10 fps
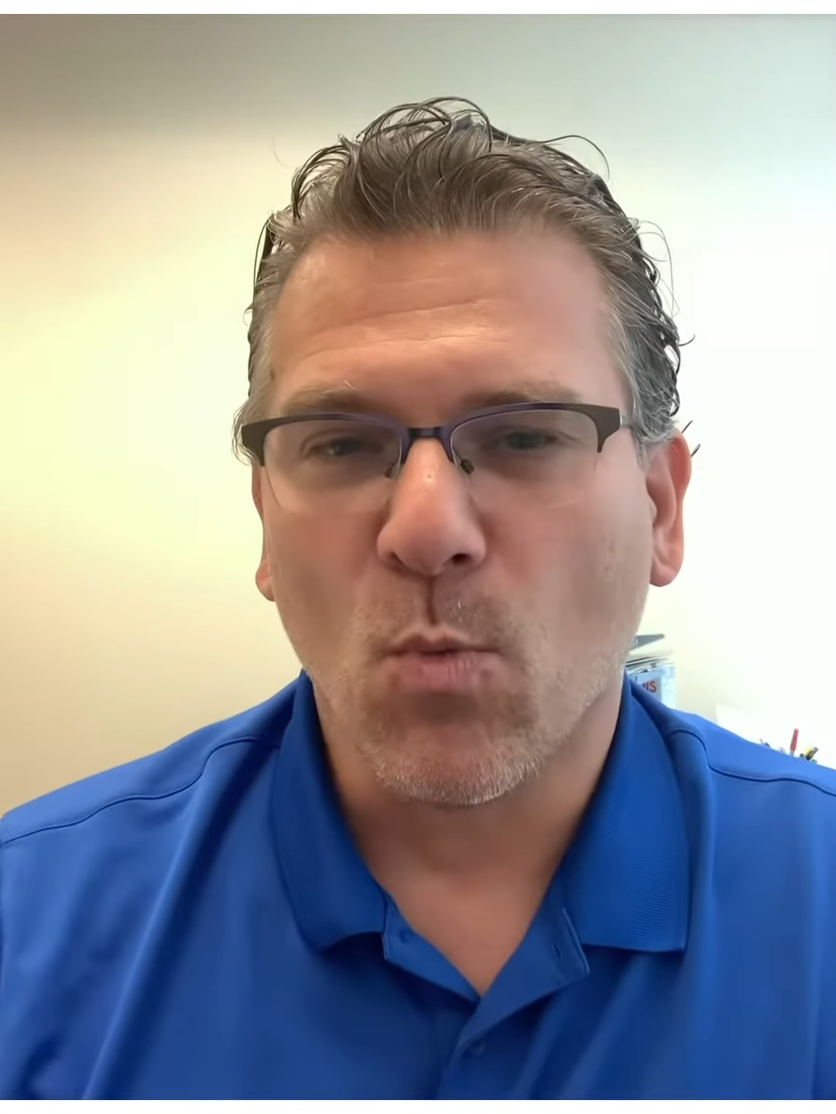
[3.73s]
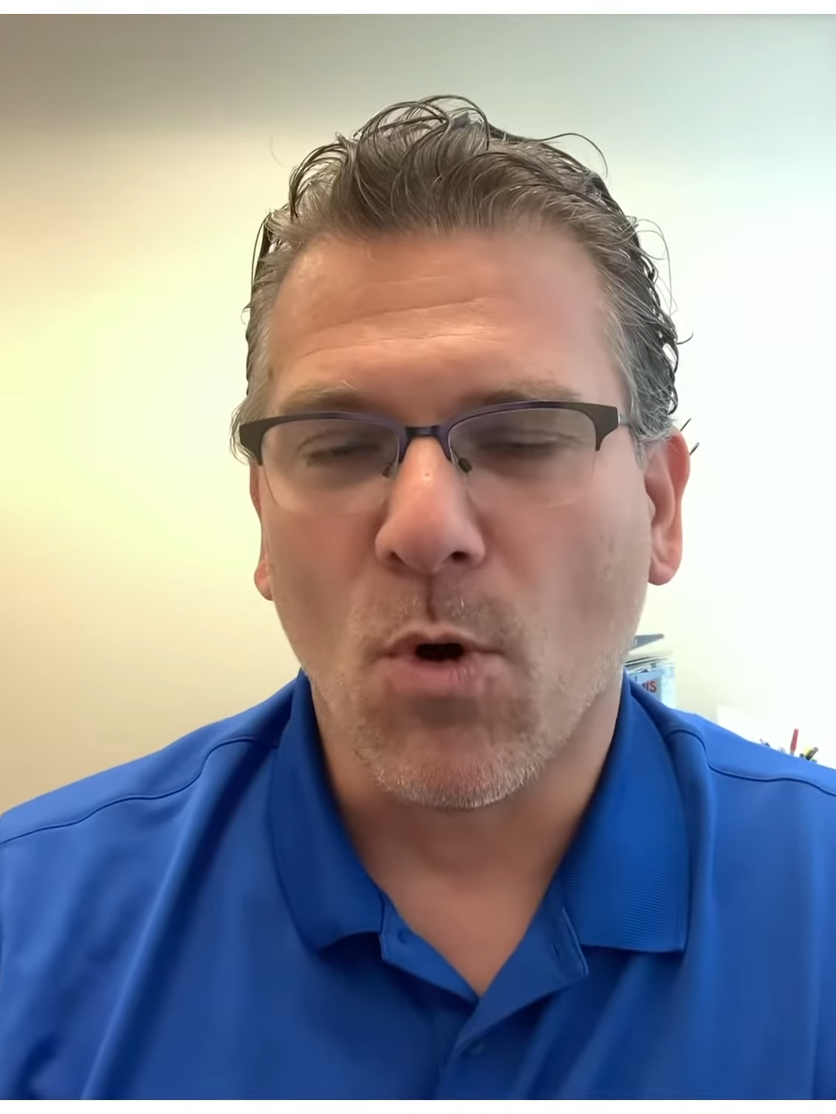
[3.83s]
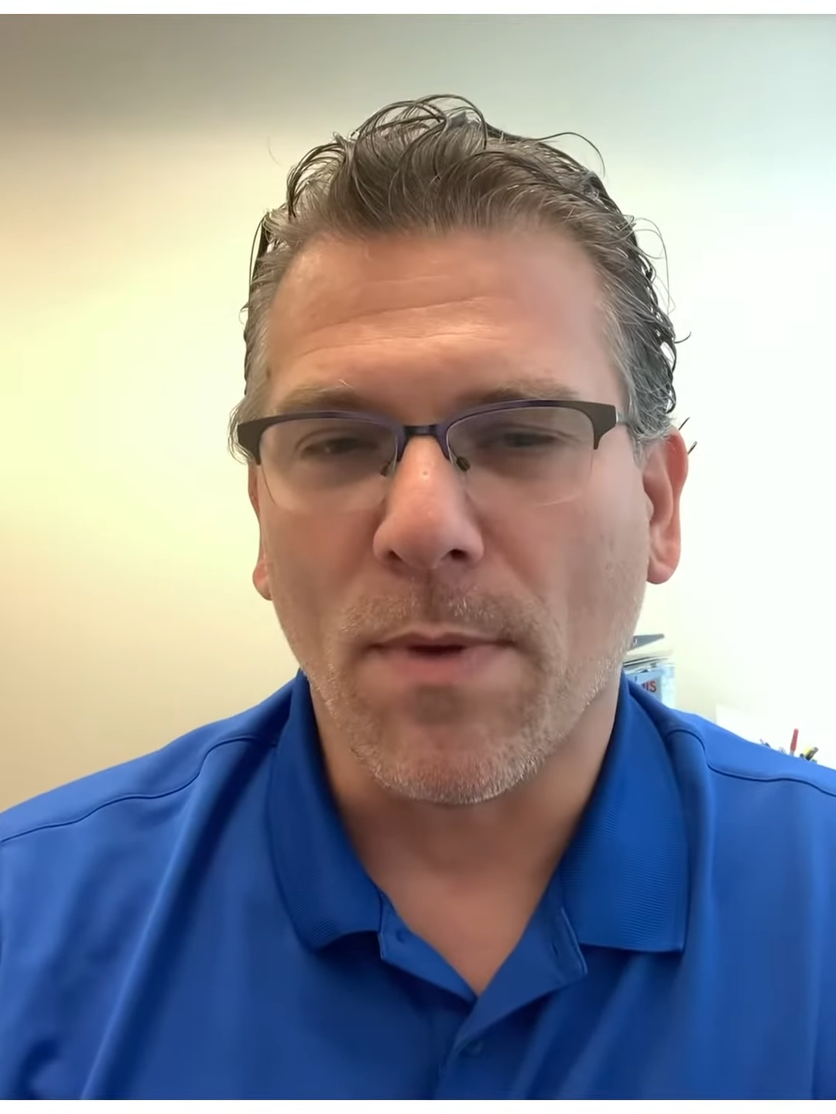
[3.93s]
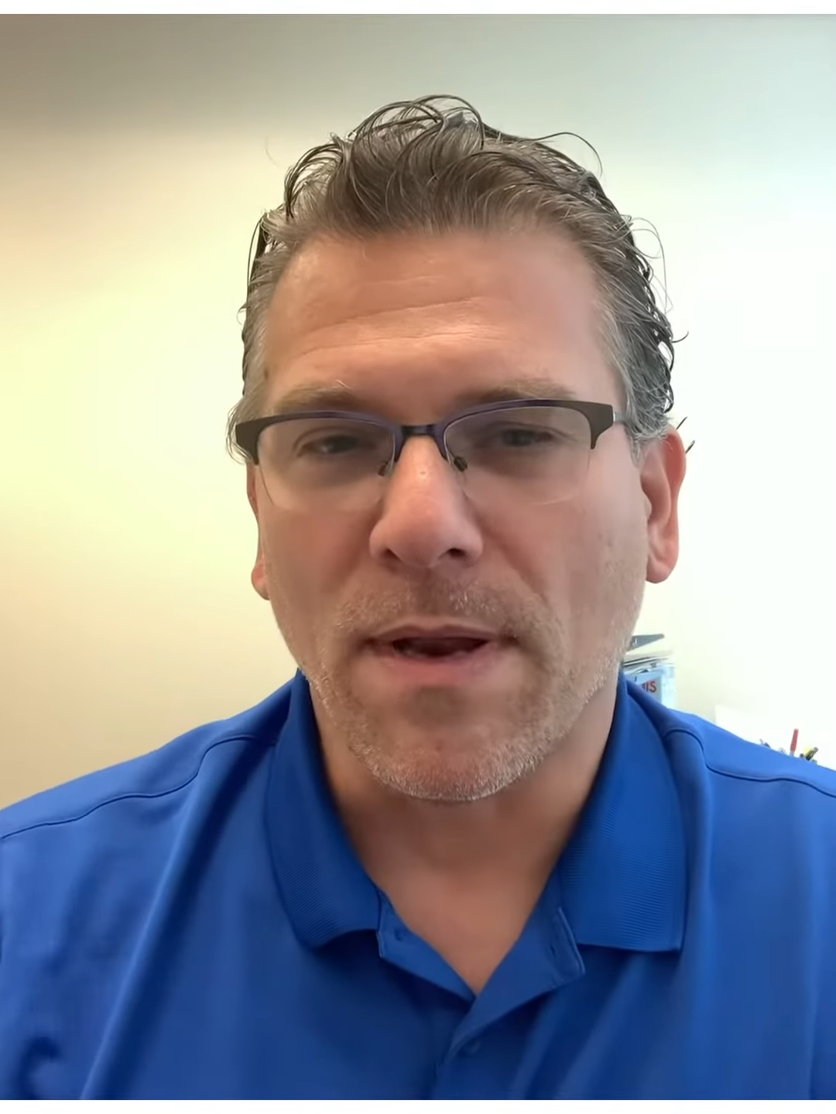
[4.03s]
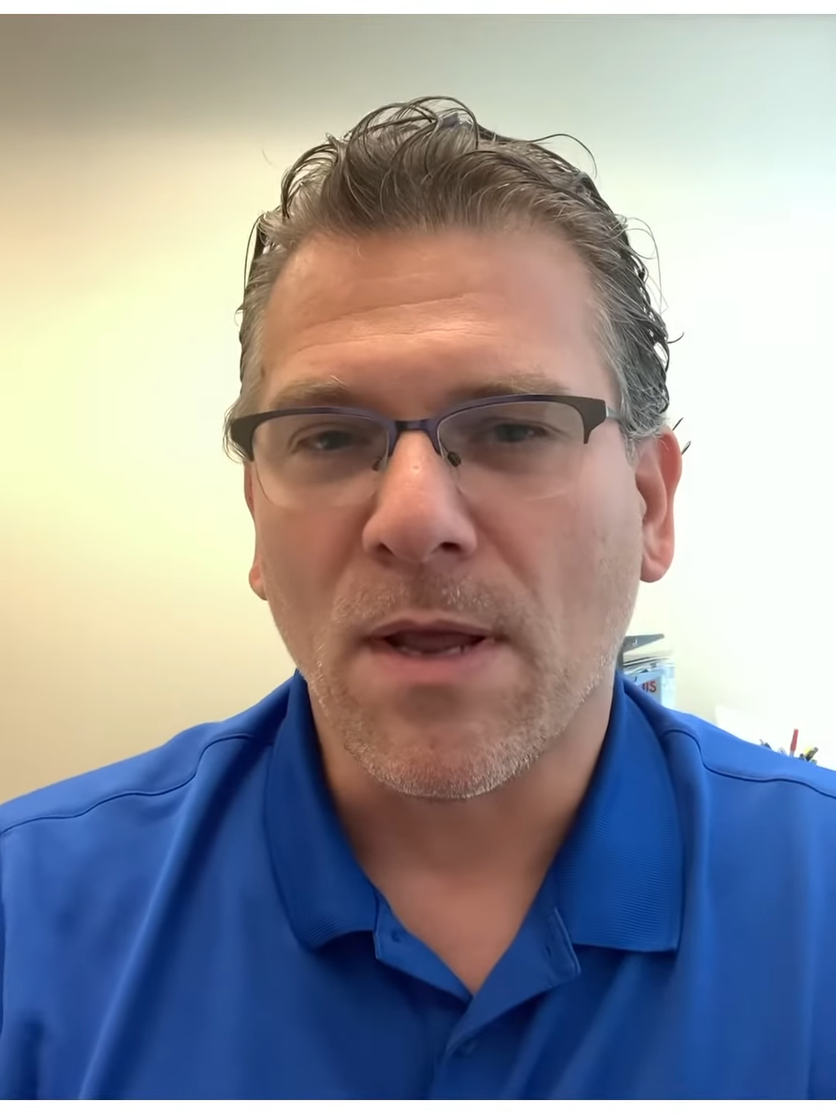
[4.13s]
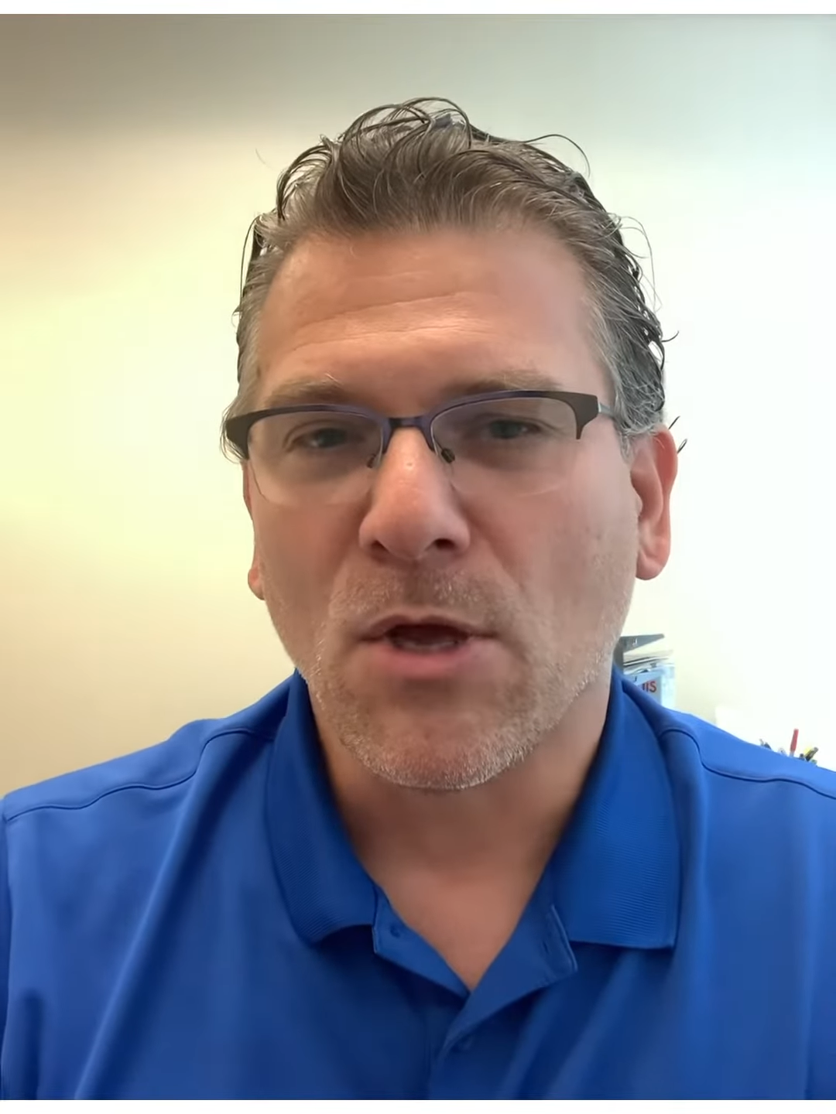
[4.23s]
woman